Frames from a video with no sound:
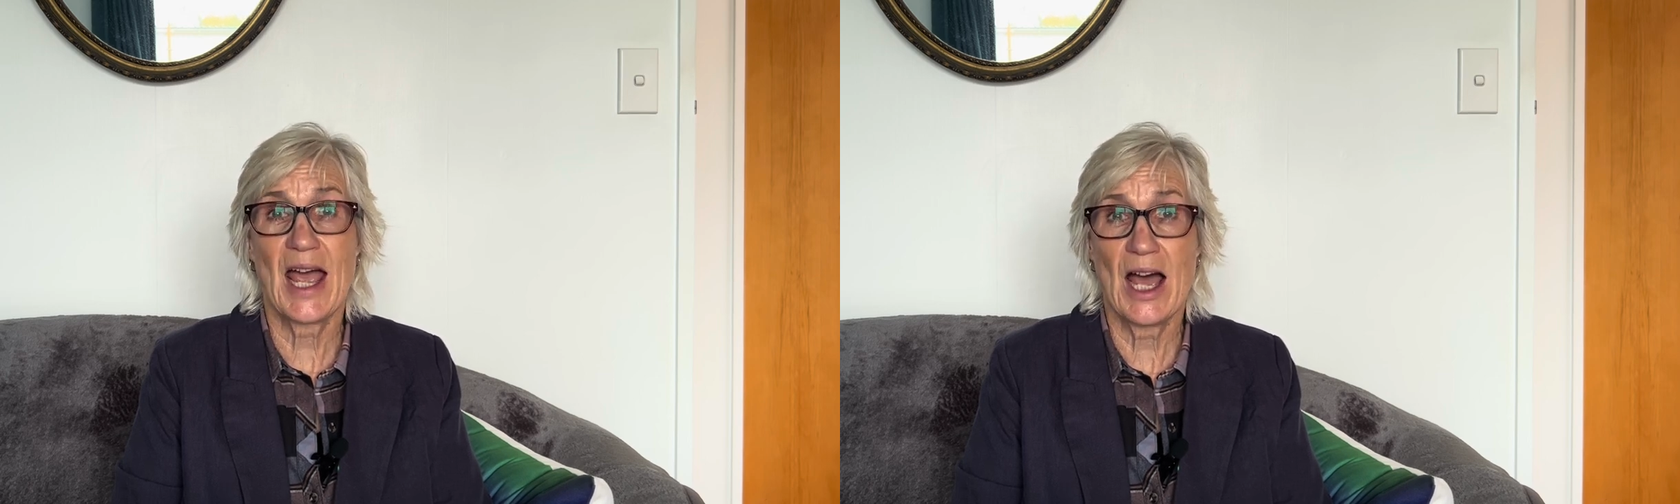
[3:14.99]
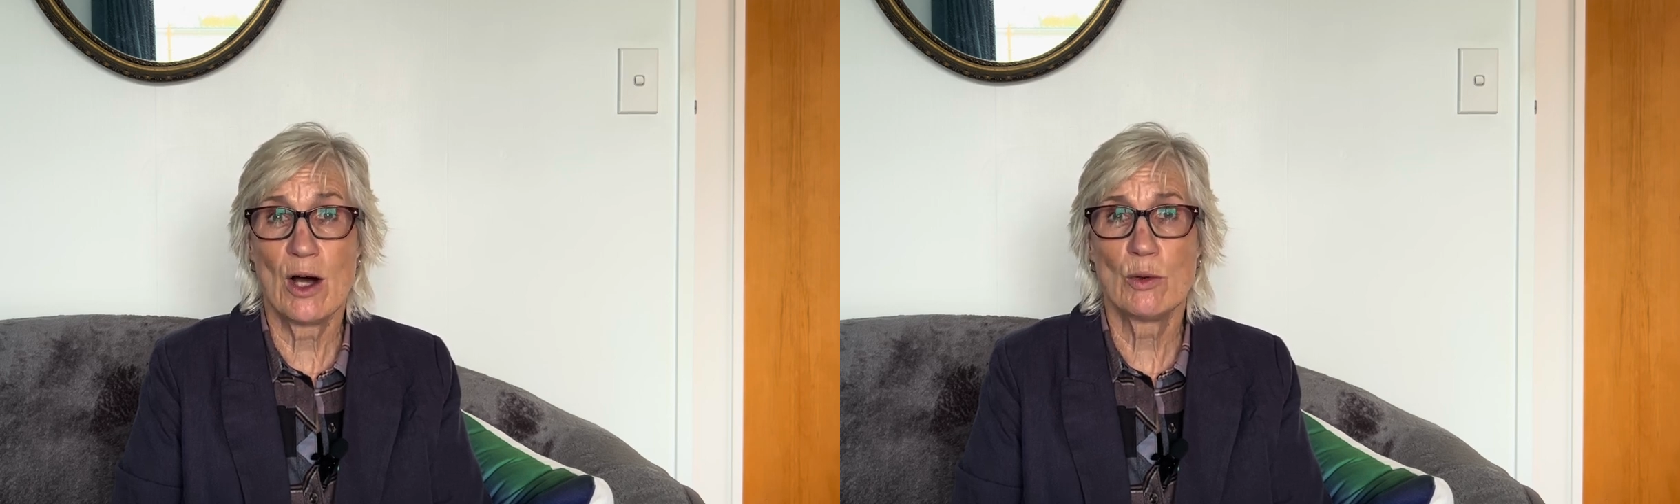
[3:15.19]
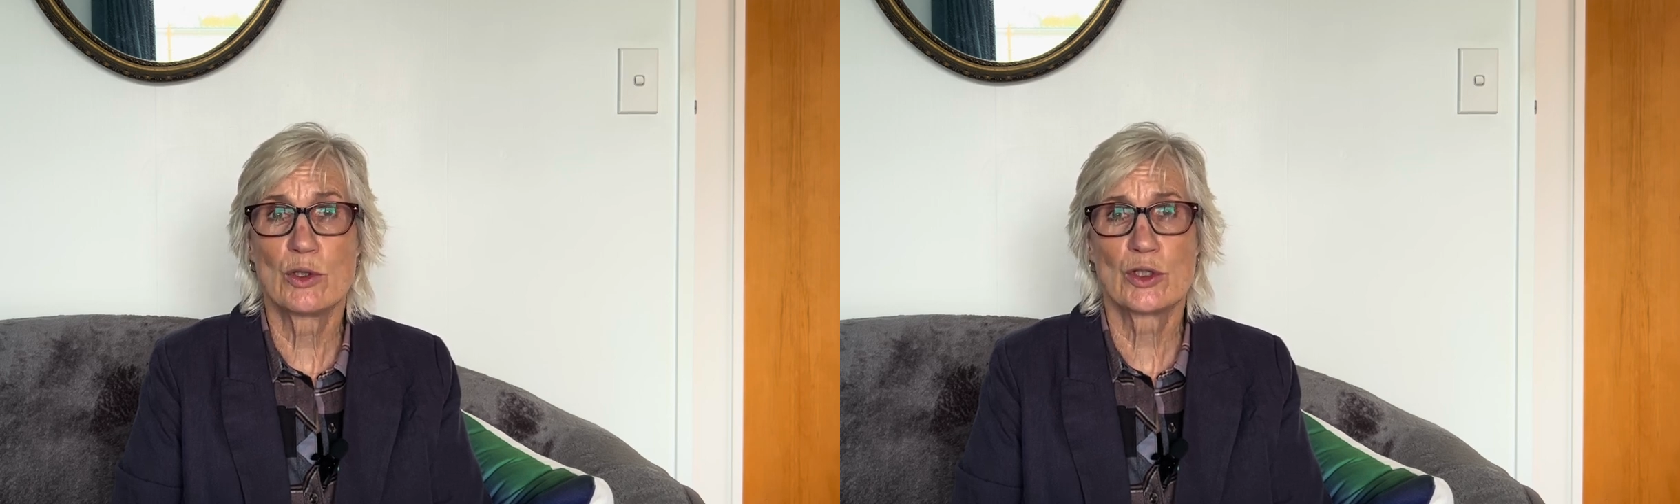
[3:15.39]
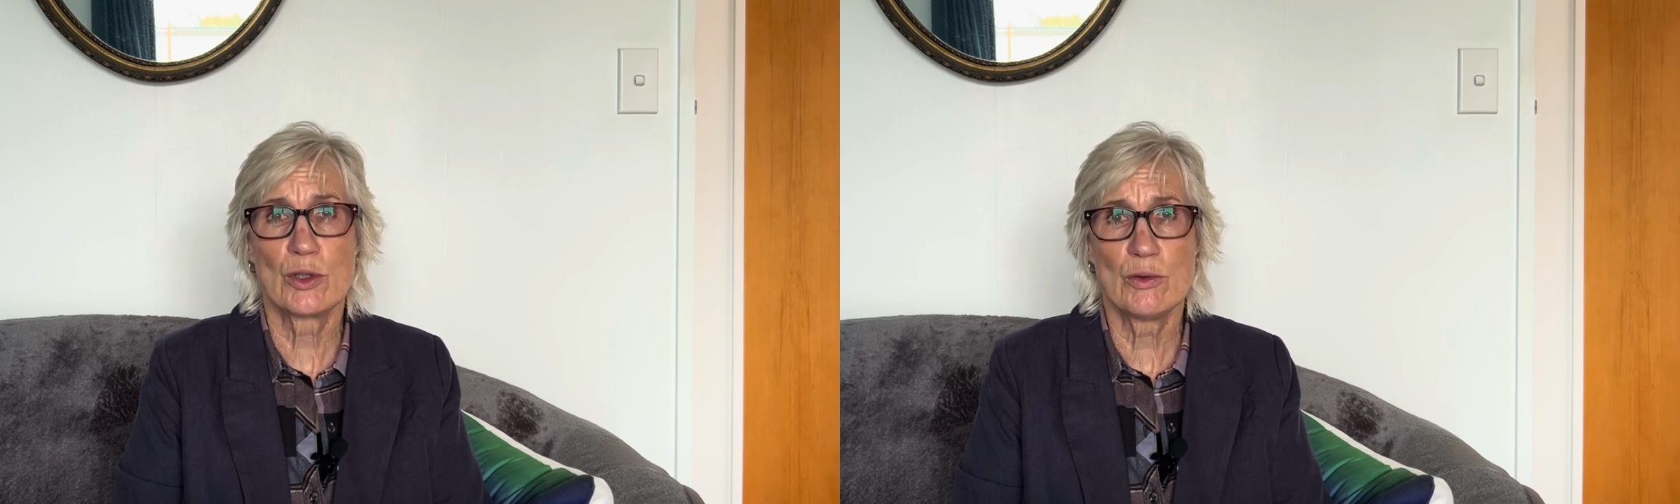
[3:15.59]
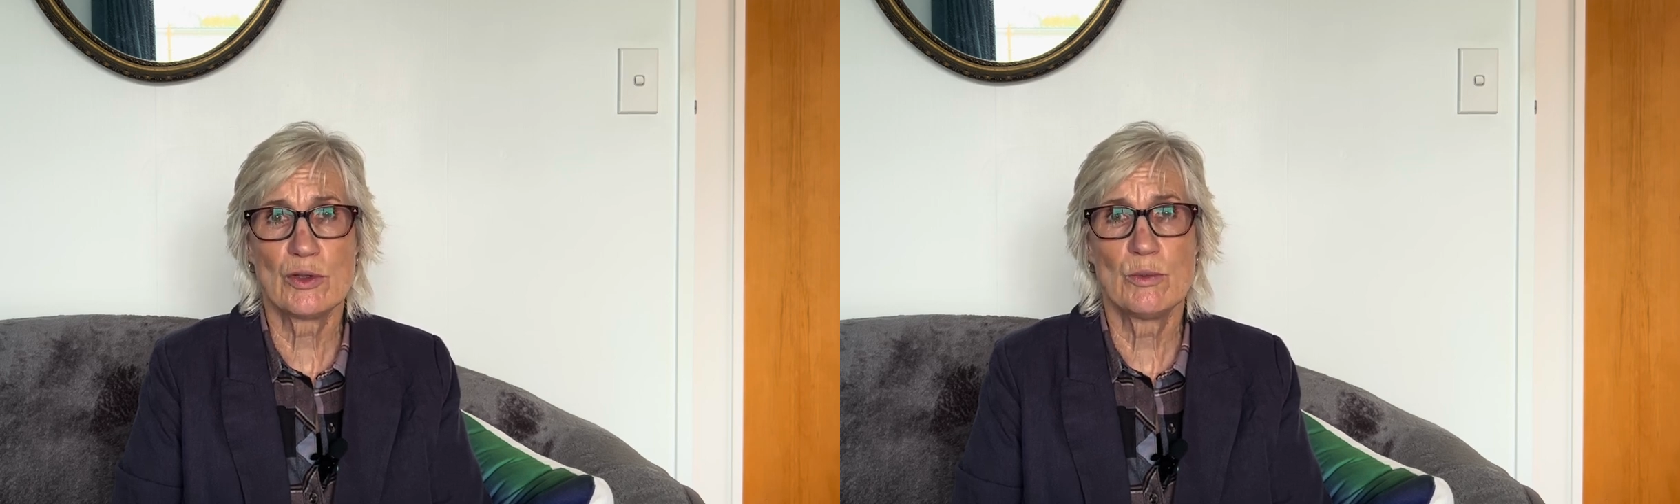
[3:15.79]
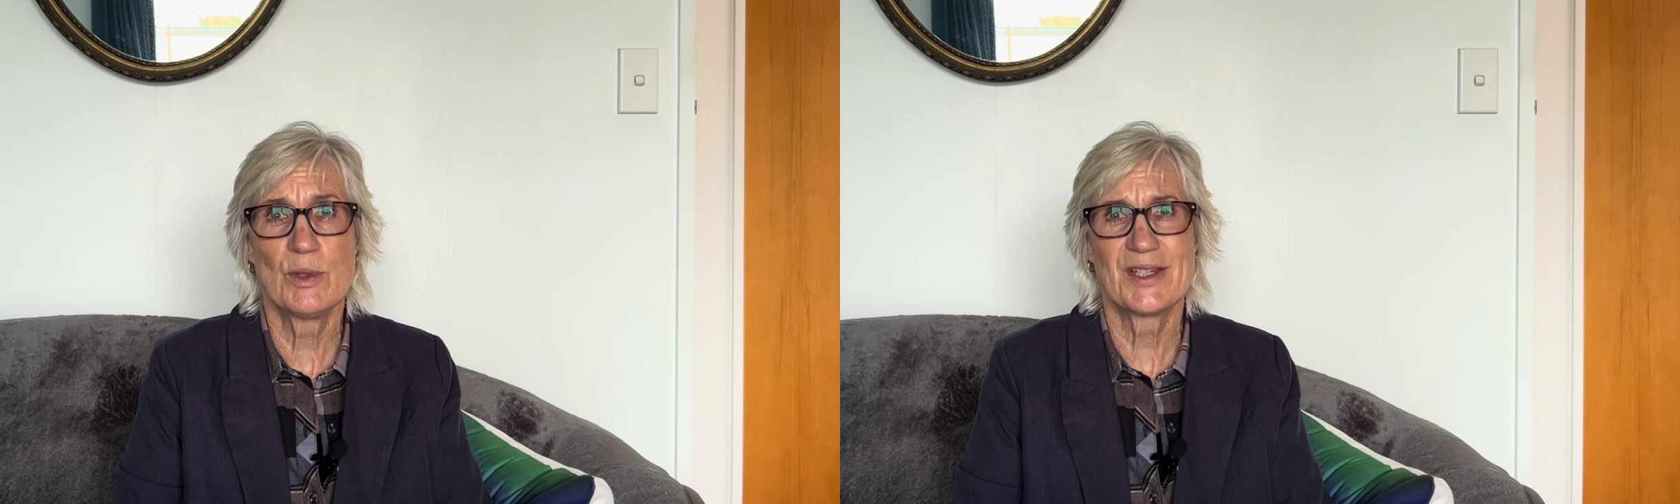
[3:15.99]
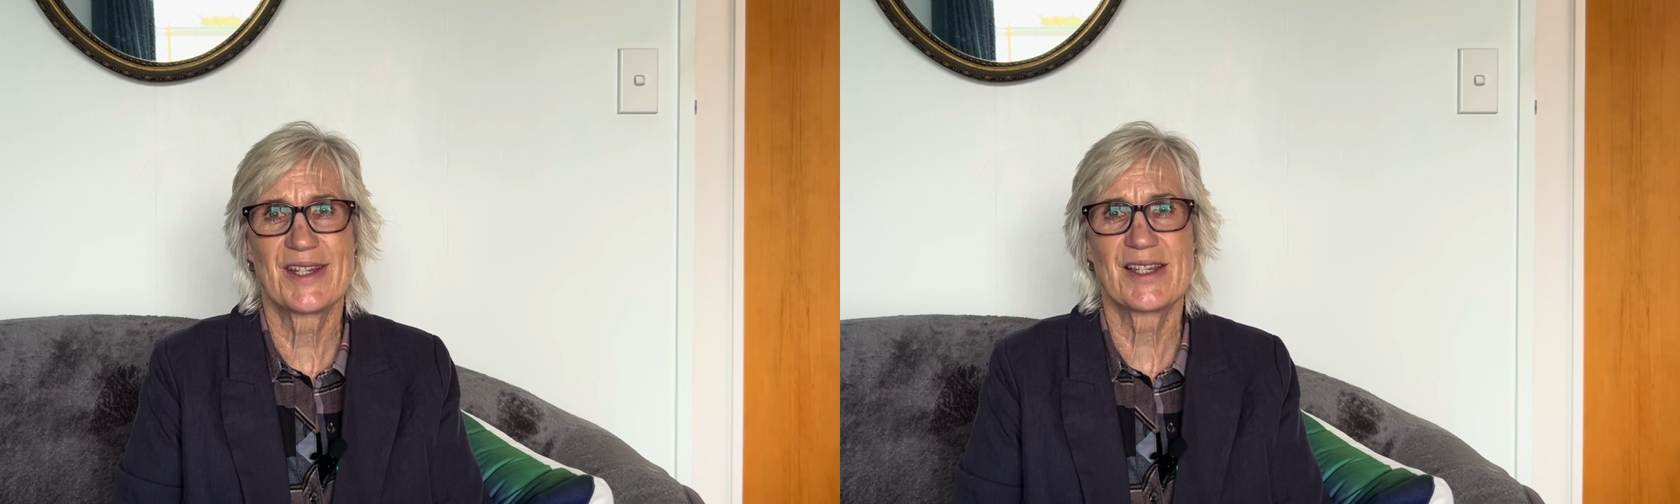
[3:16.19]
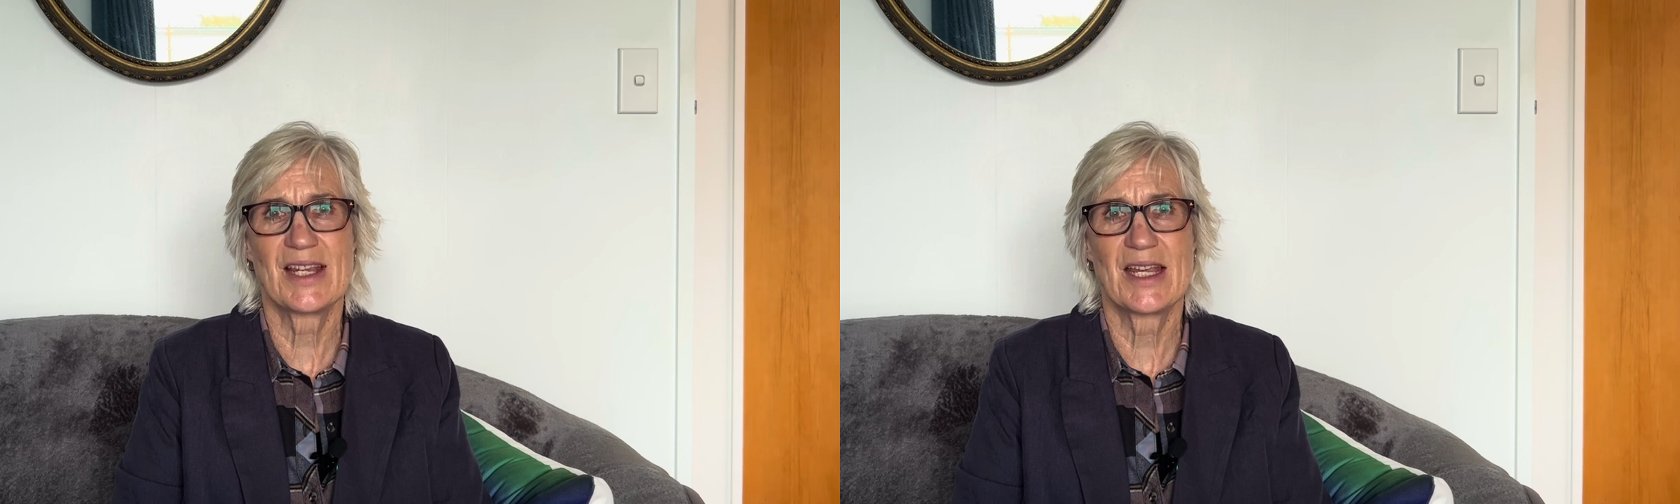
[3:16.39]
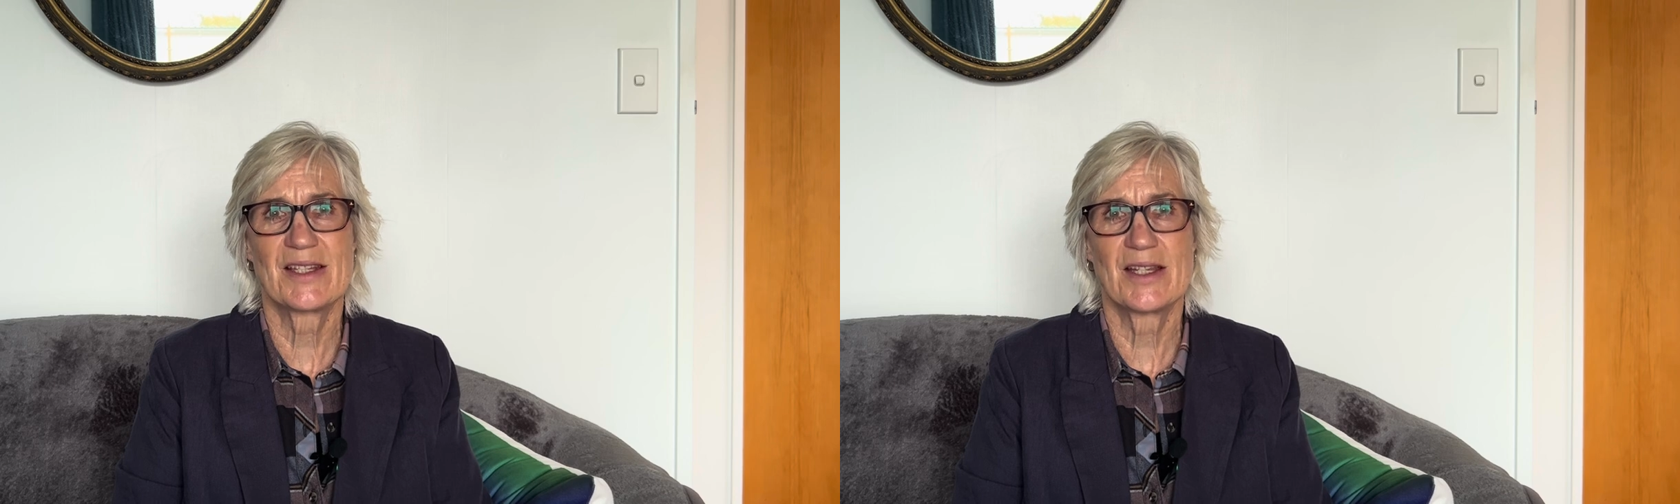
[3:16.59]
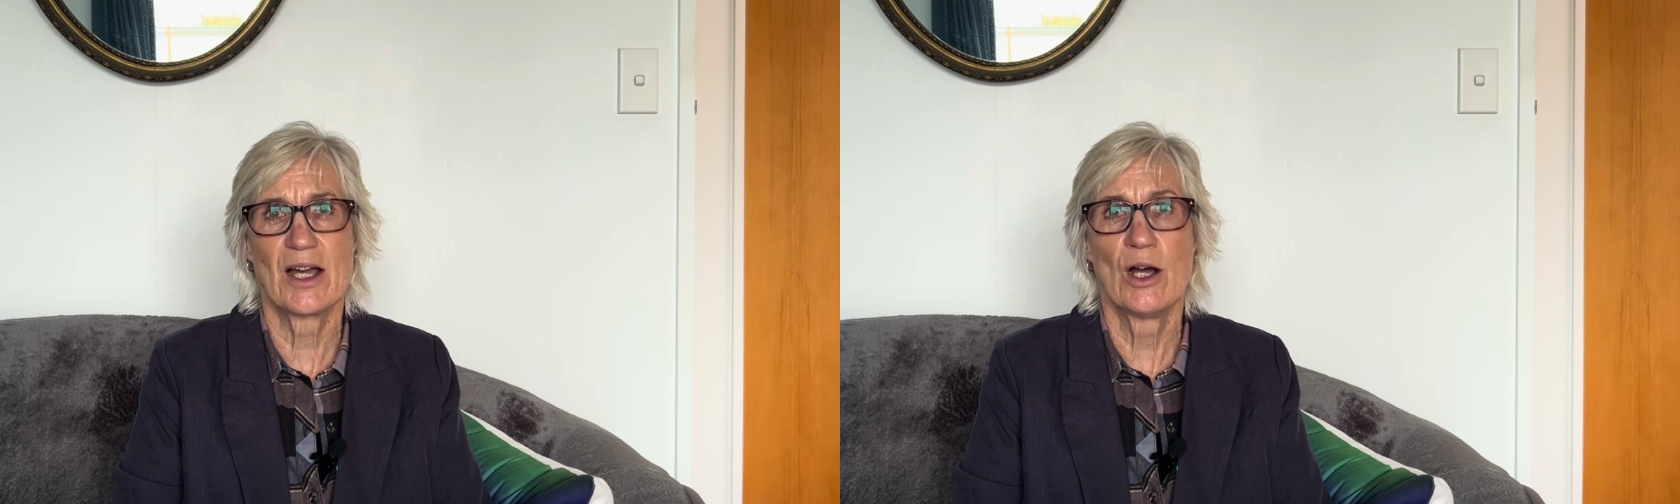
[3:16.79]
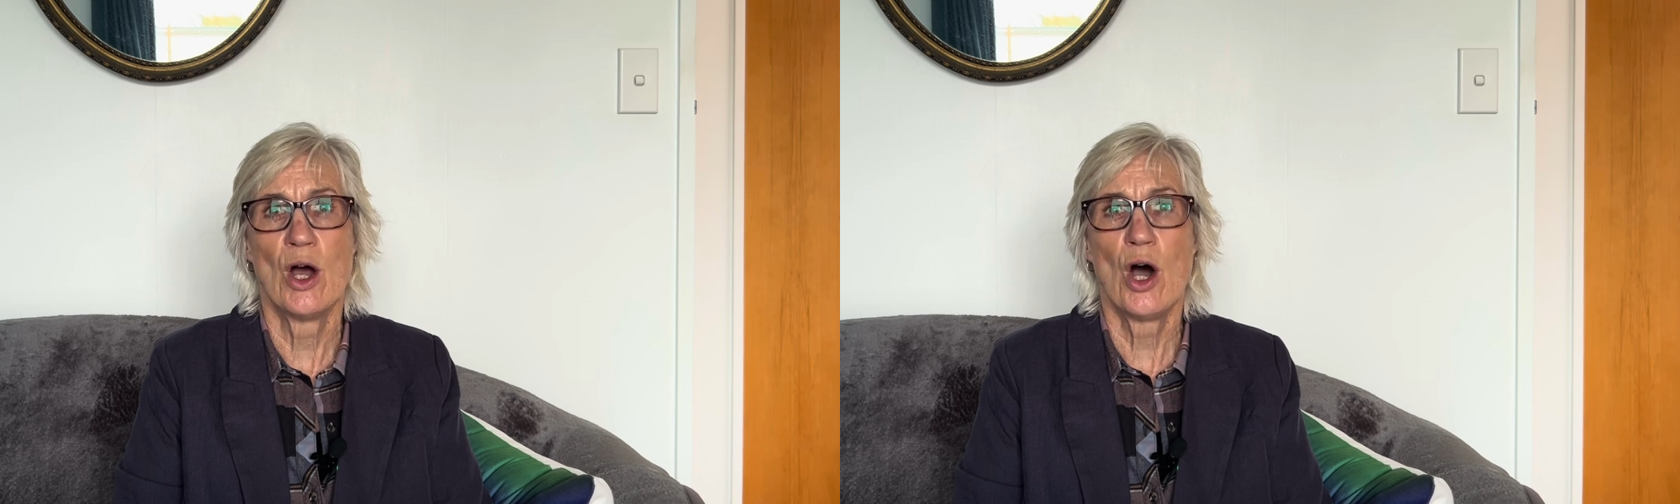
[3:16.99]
how children with dyslexia